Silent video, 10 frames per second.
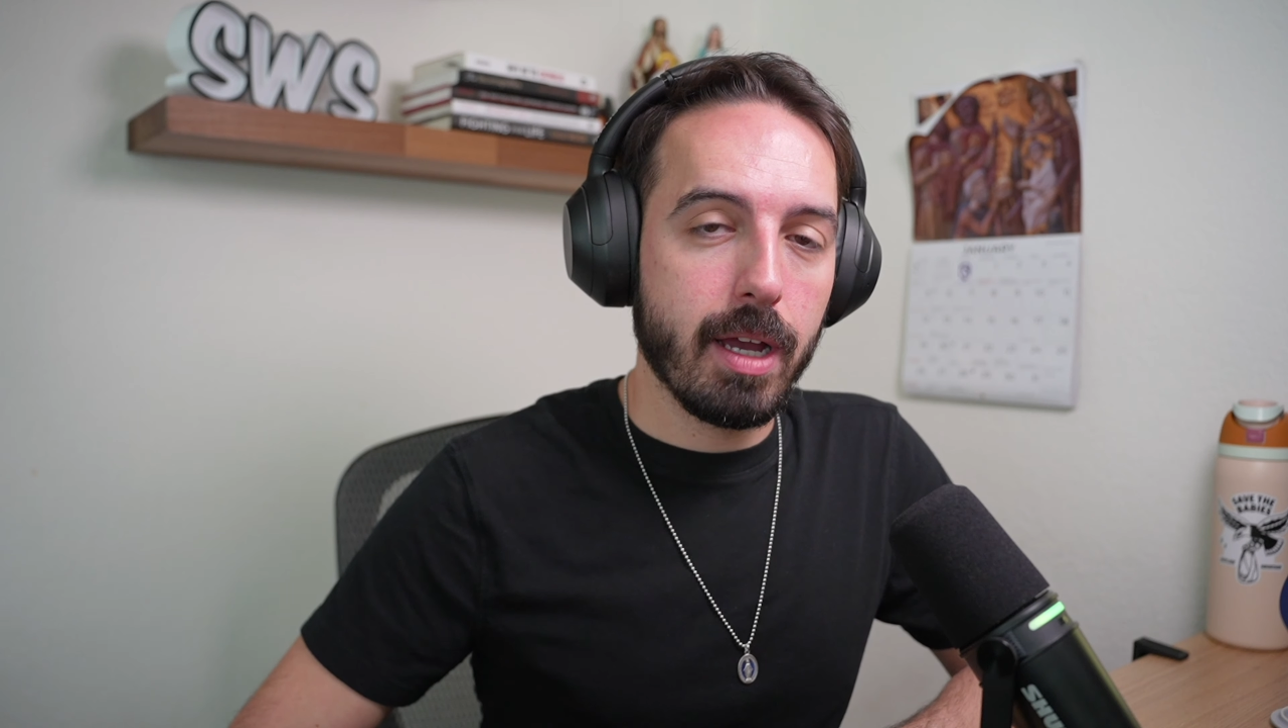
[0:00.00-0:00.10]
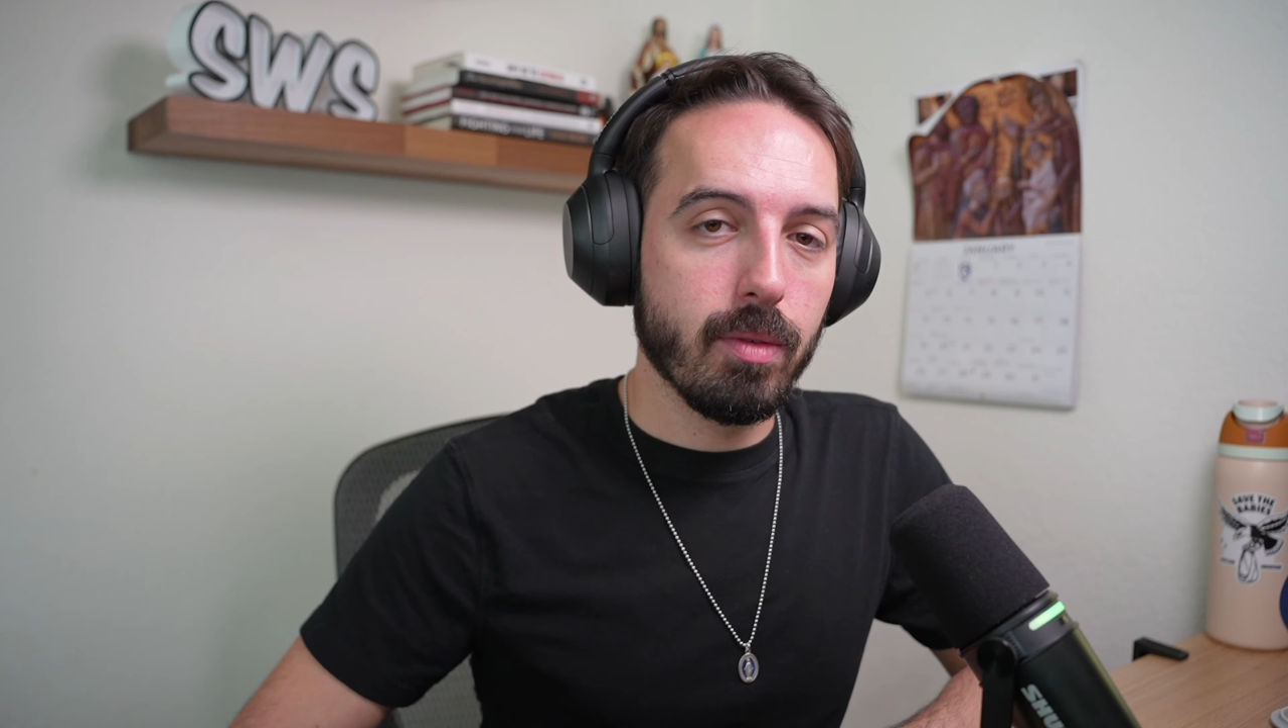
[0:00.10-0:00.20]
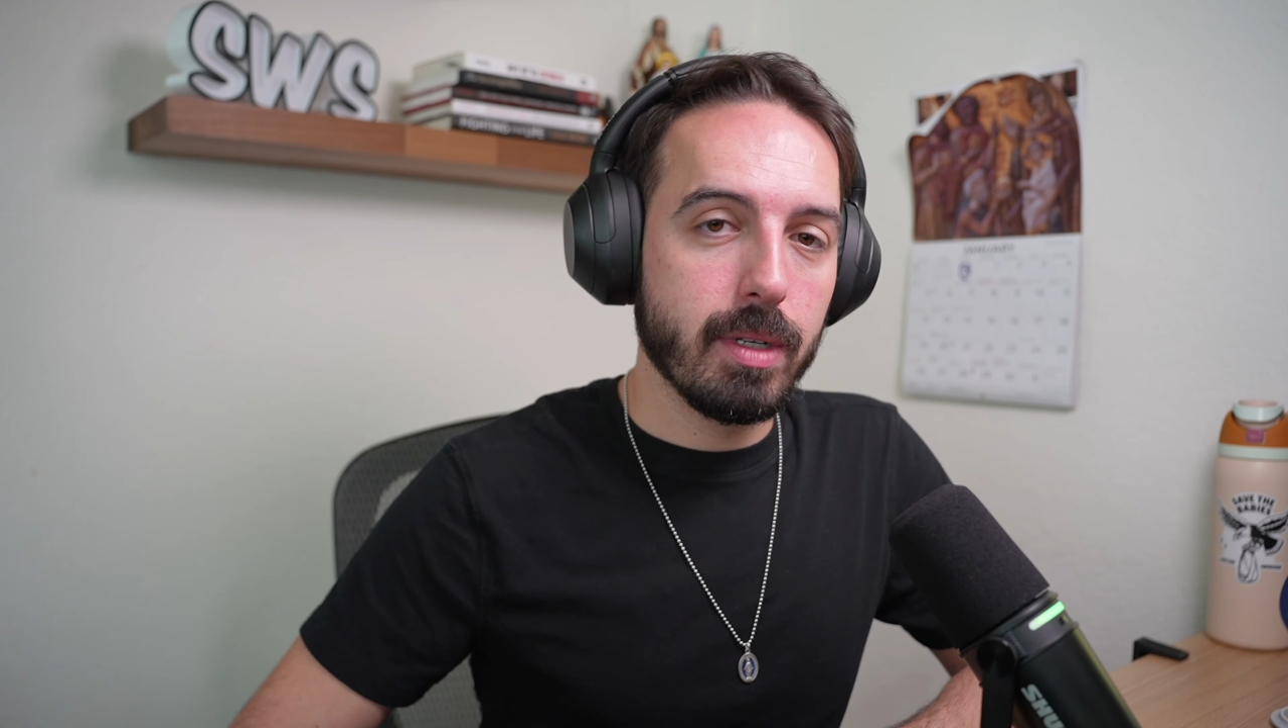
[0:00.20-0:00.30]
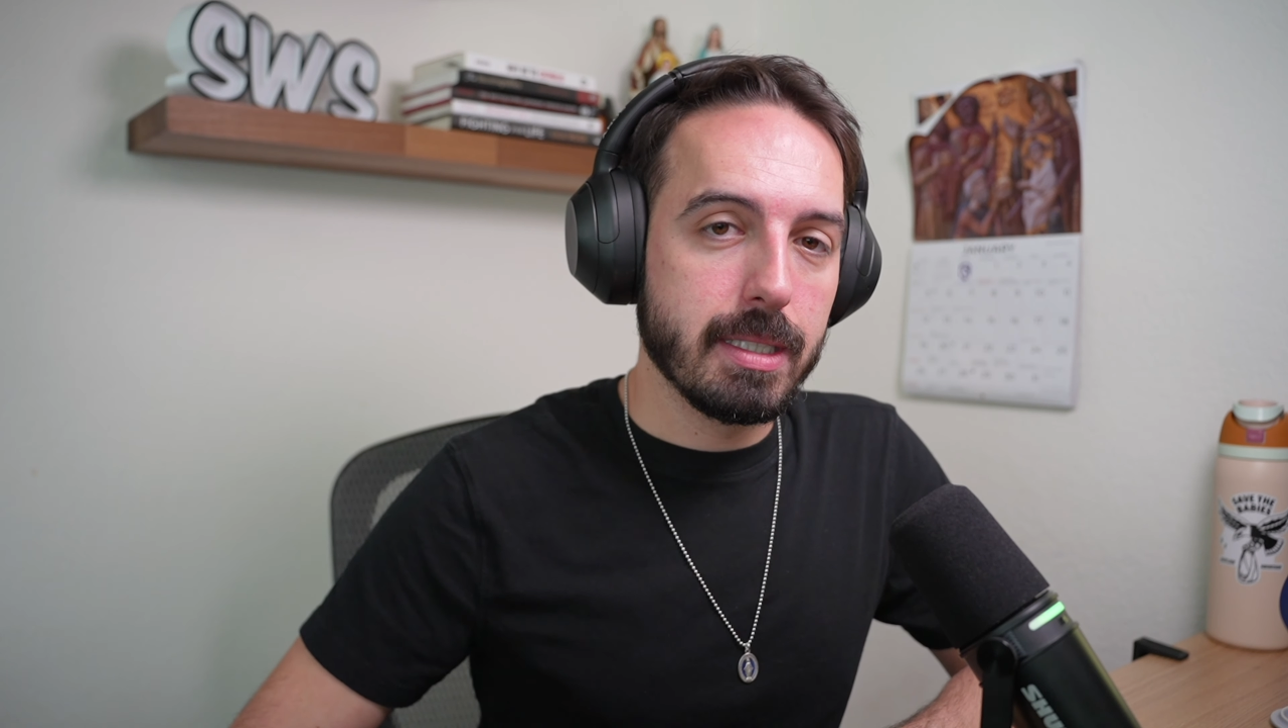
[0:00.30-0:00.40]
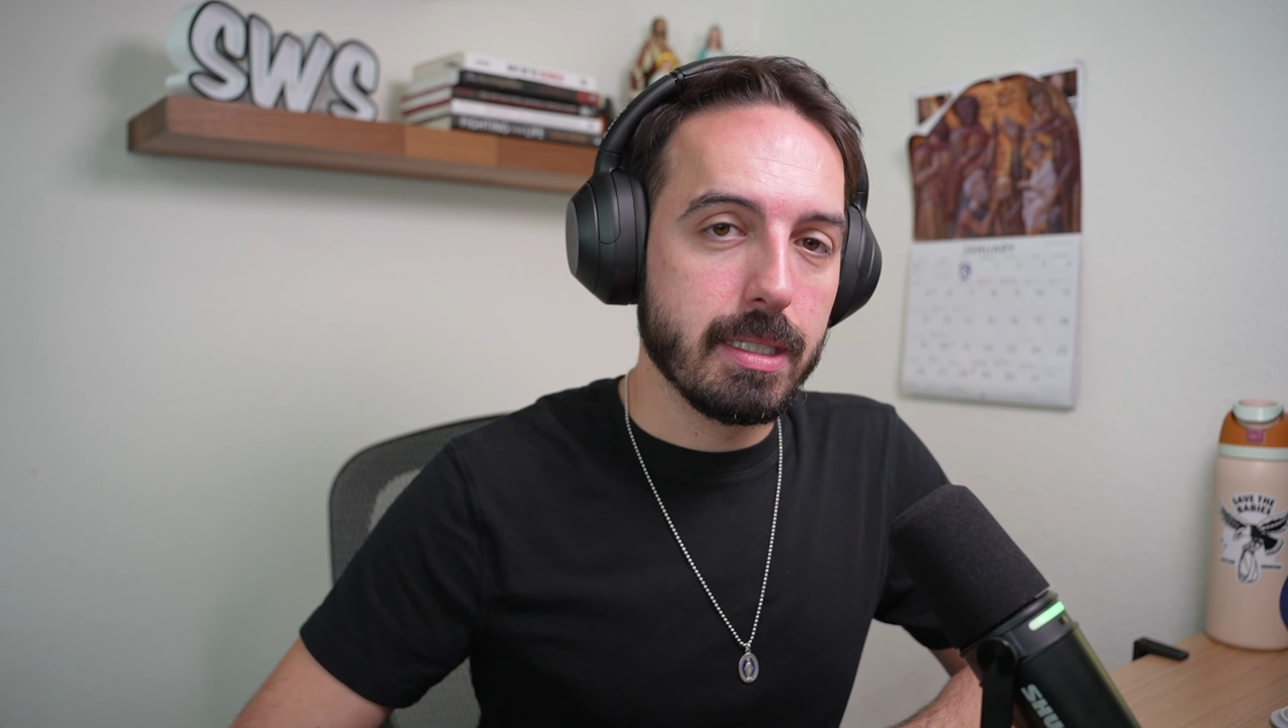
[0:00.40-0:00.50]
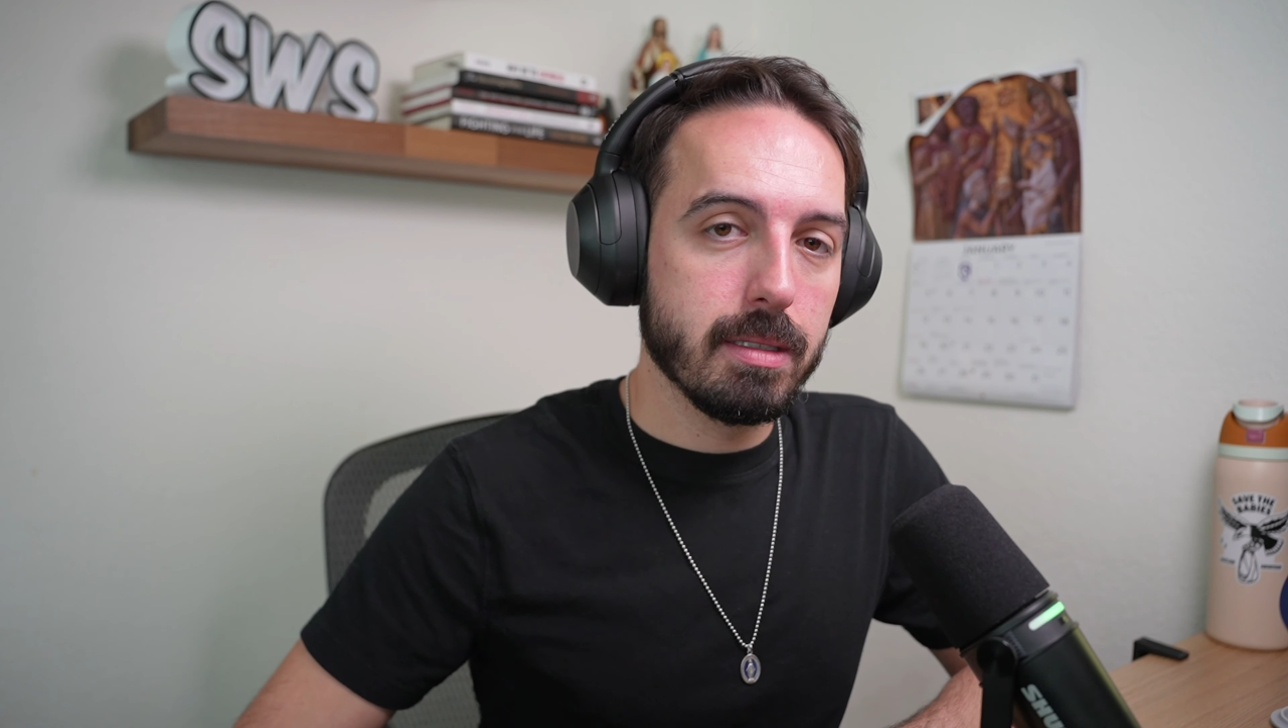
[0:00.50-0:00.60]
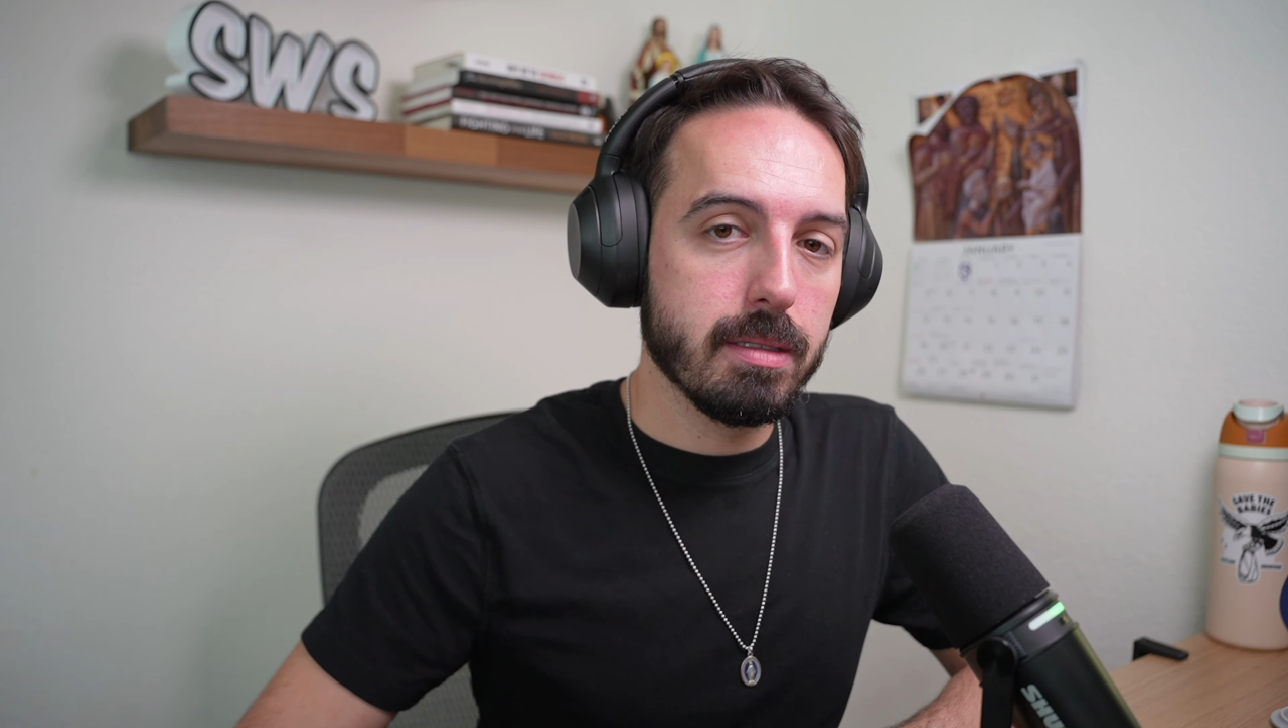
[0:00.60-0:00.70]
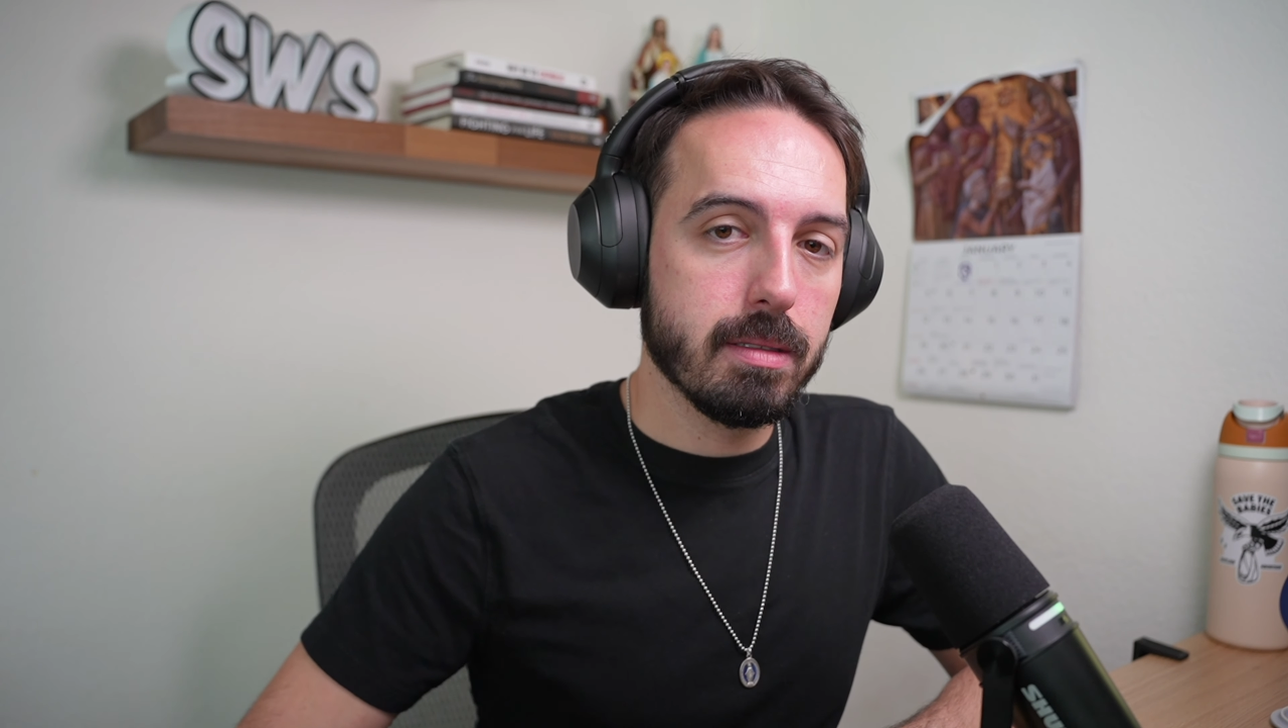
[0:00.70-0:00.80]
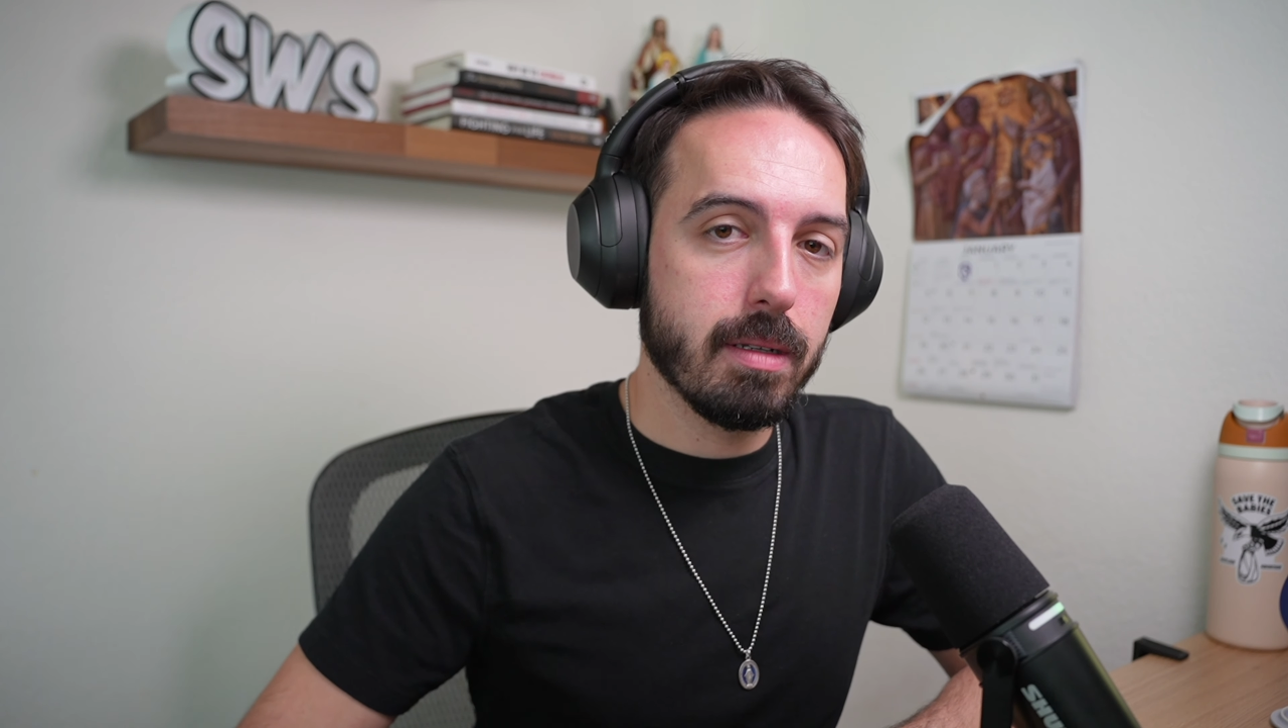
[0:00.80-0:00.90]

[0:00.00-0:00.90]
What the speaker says: that reason,